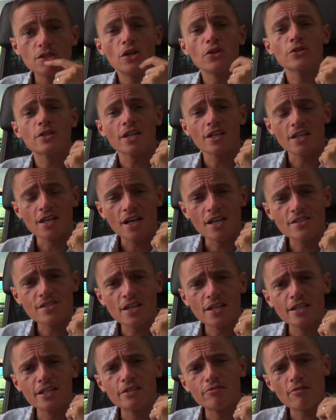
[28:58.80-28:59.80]
Okay, guys,
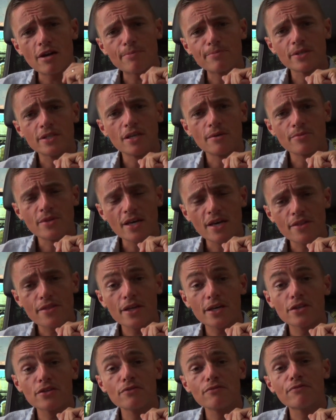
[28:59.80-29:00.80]
I'm gonna wrap it up there.
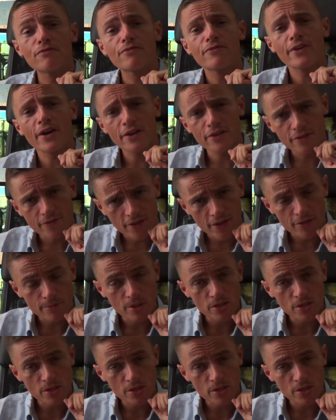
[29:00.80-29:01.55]
Thank you very, very